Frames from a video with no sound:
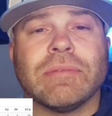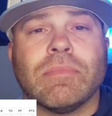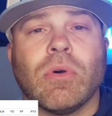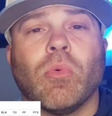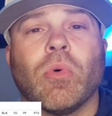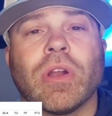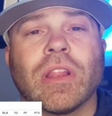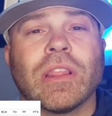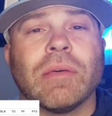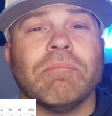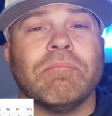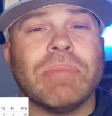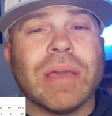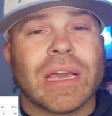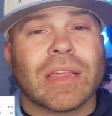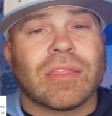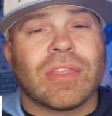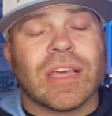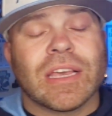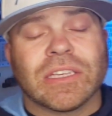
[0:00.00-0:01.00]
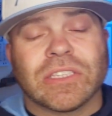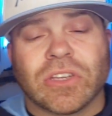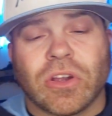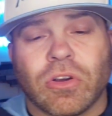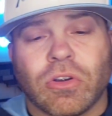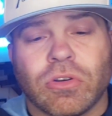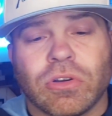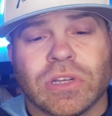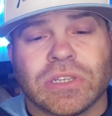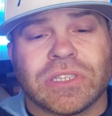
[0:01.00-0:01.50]
but one of the big things that
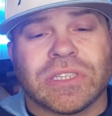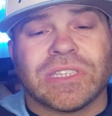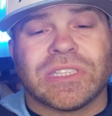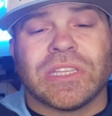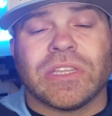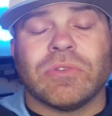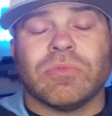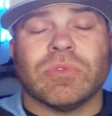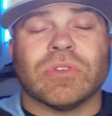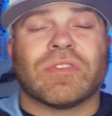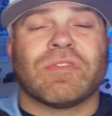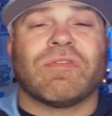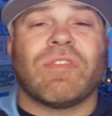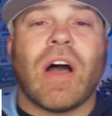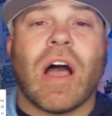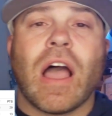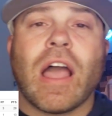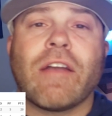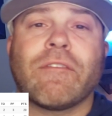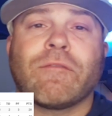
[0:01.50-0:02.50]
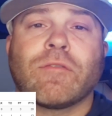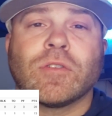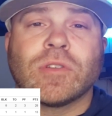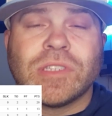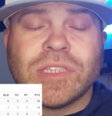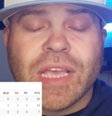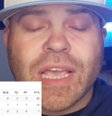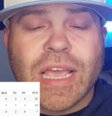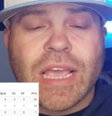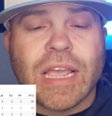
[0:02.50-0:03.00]
hurt us is that he was
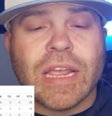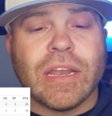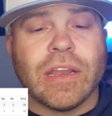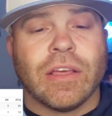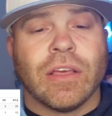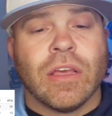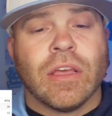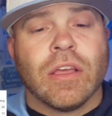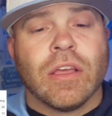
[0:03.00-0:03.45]
5-for-10